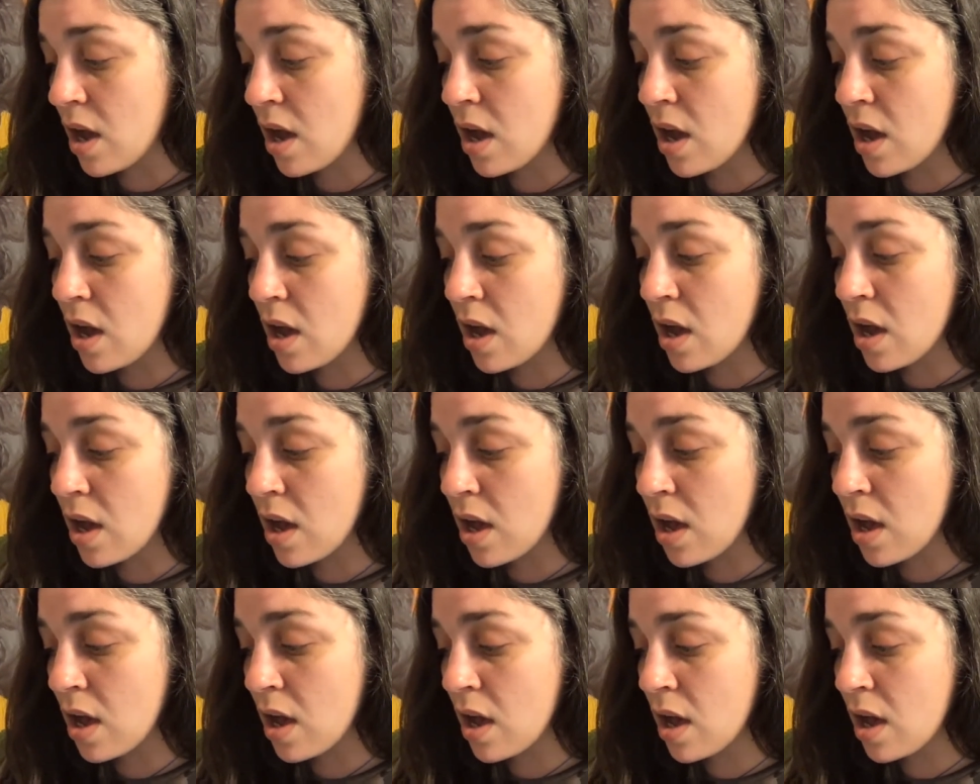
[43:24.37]

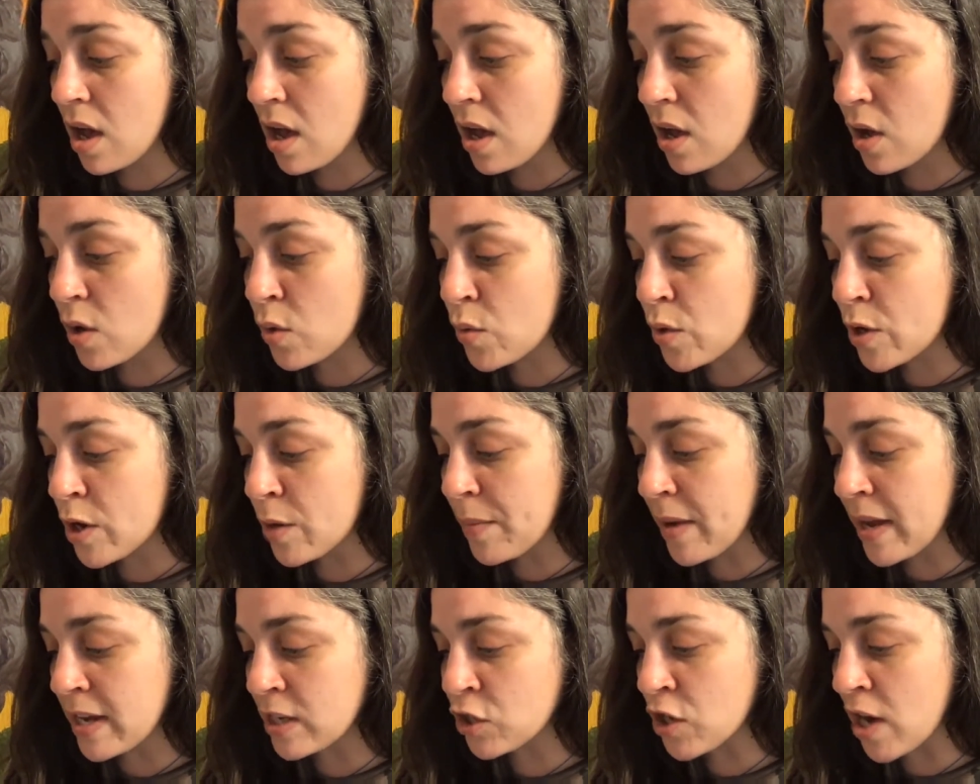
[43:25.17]
Oh,
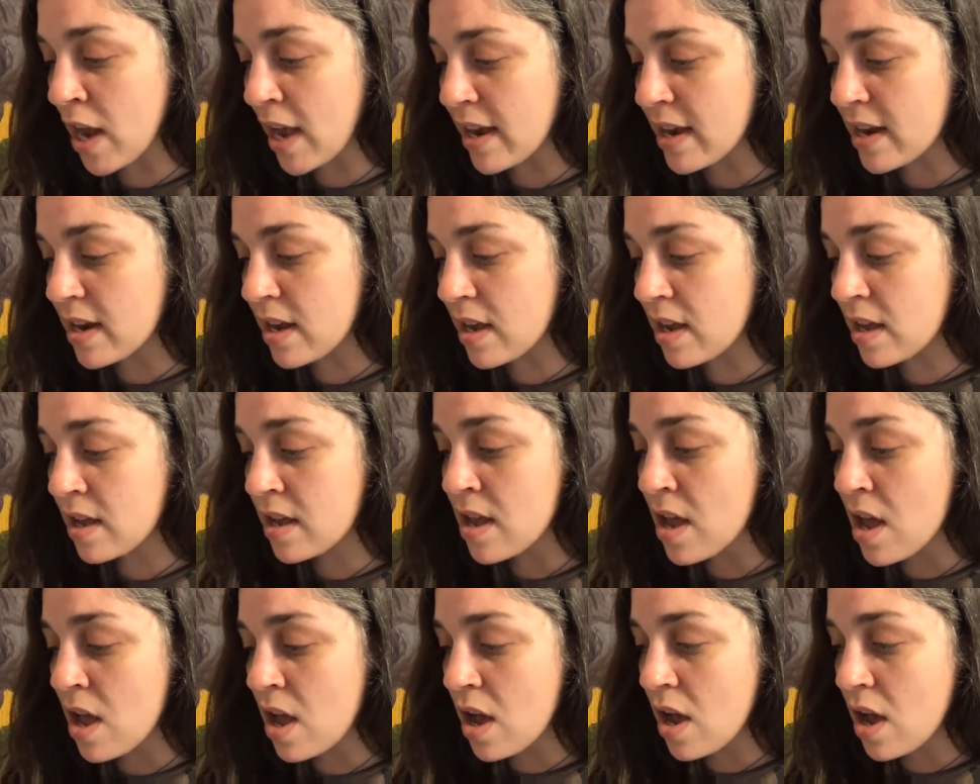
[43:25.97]
your pet dragon, huh?
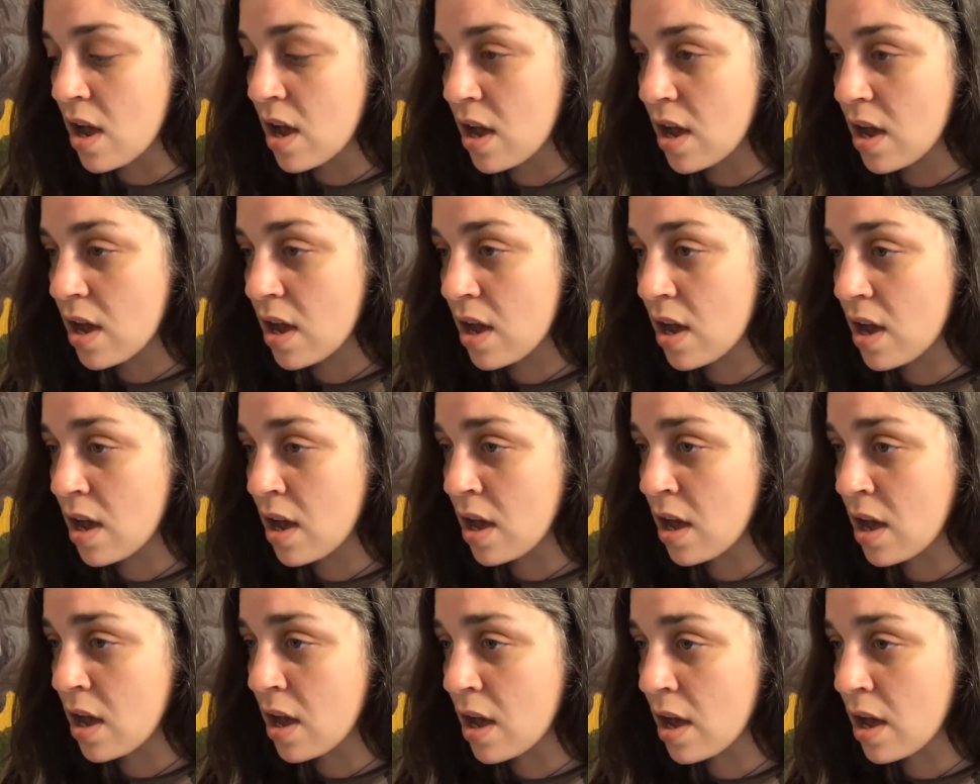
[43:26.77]

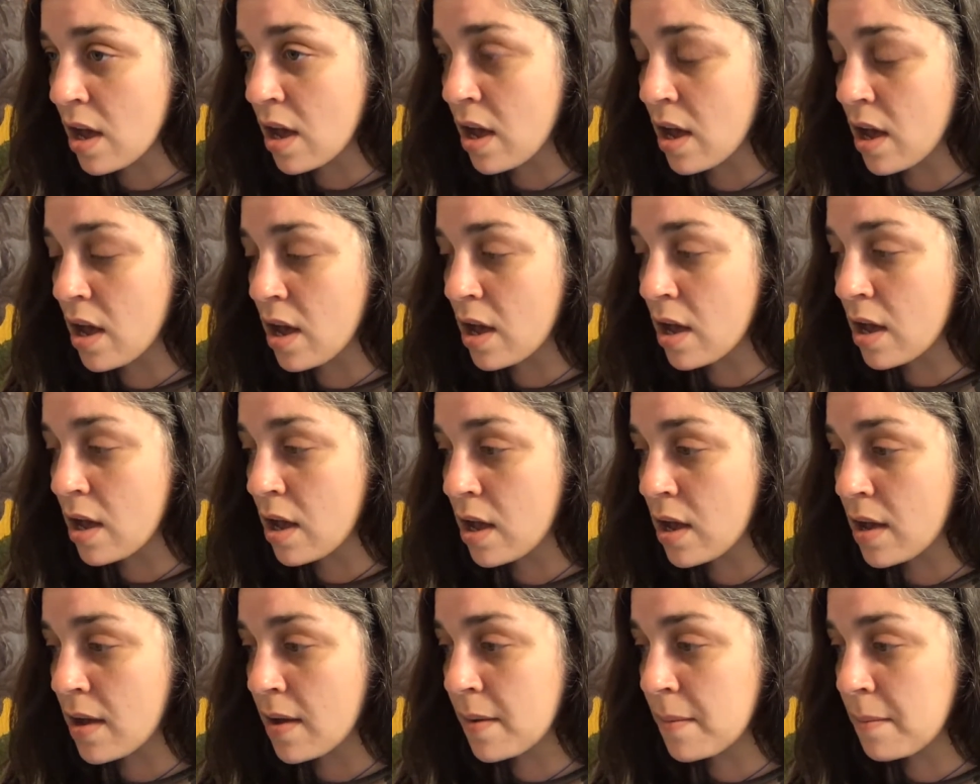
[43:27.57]

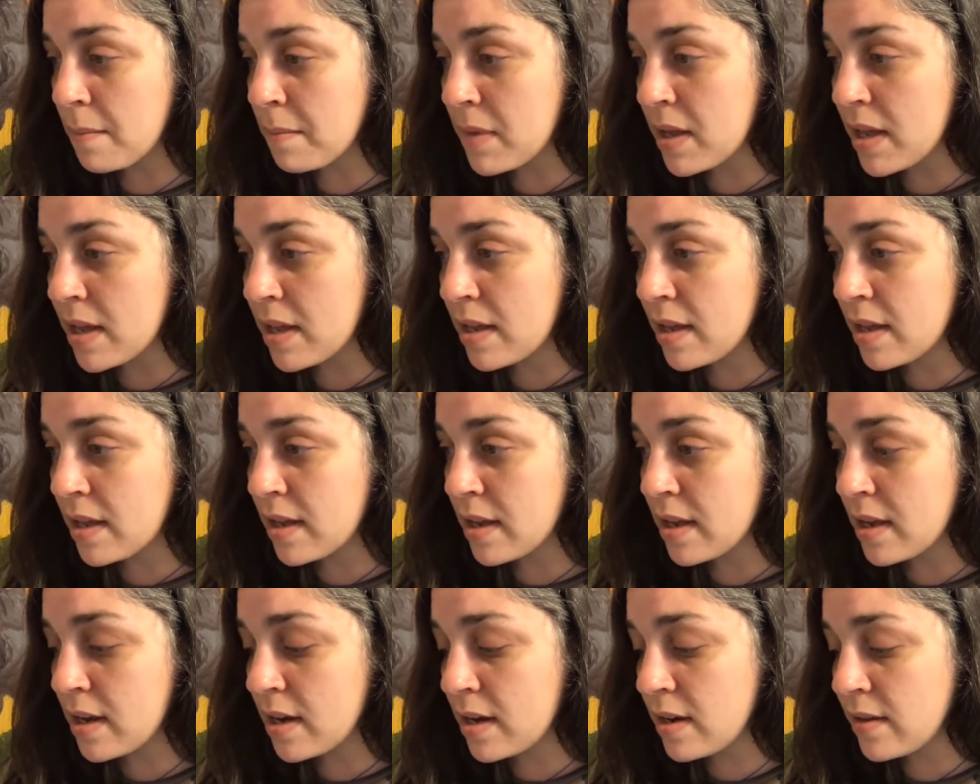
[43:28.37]

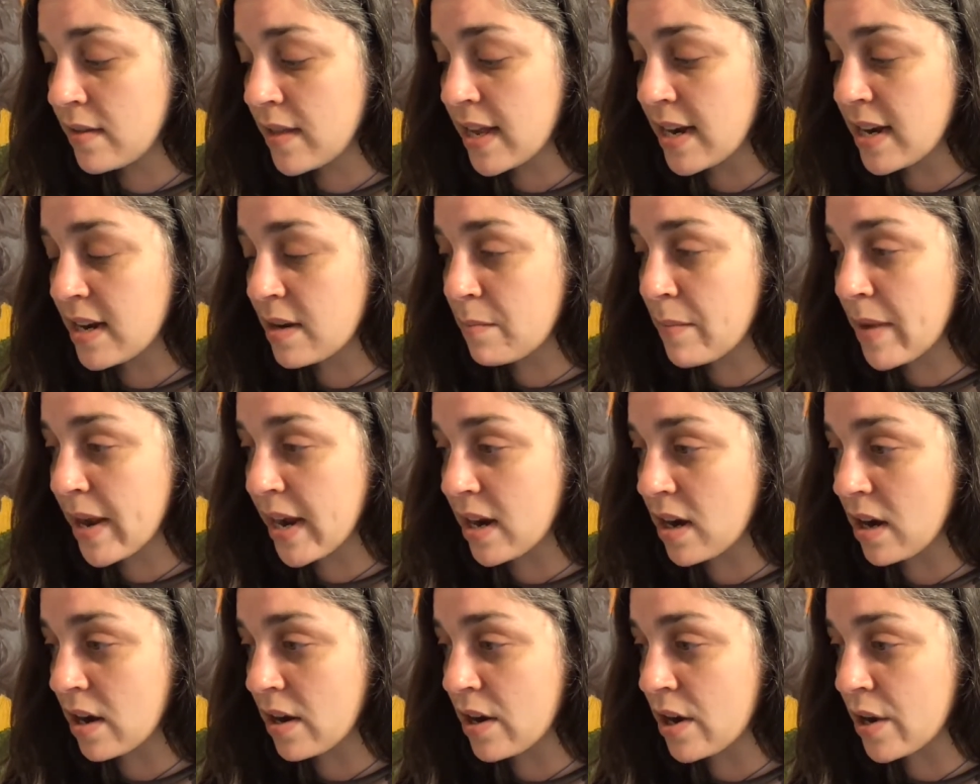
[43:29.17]
Amen. They didn't
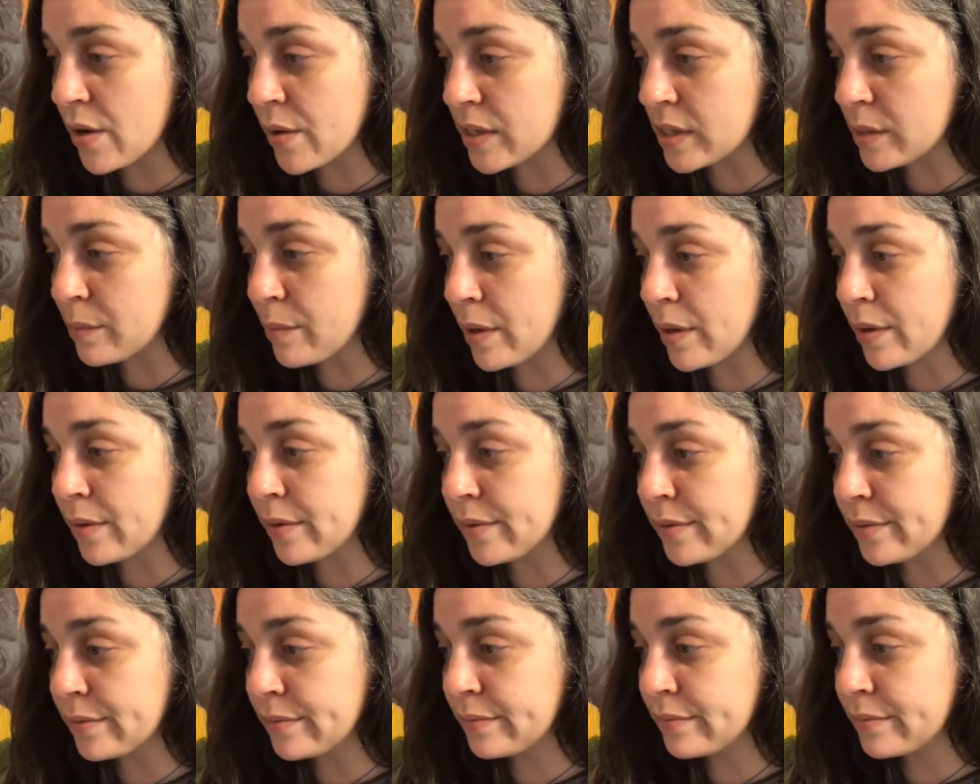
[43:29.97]
make it on Noah's
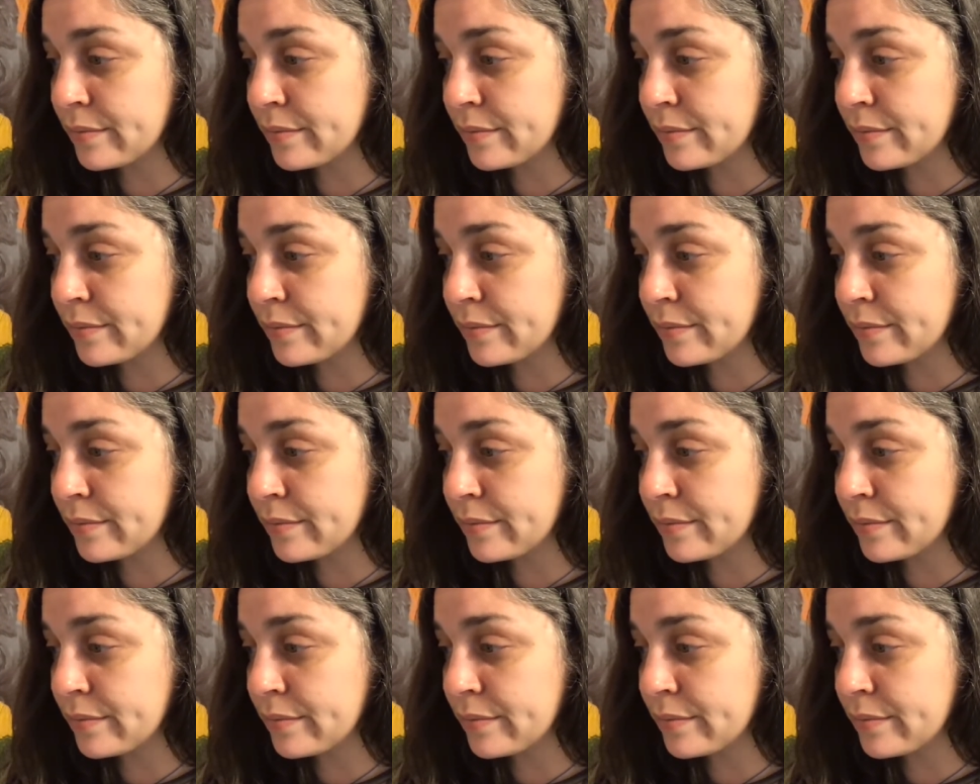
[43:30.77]
boat.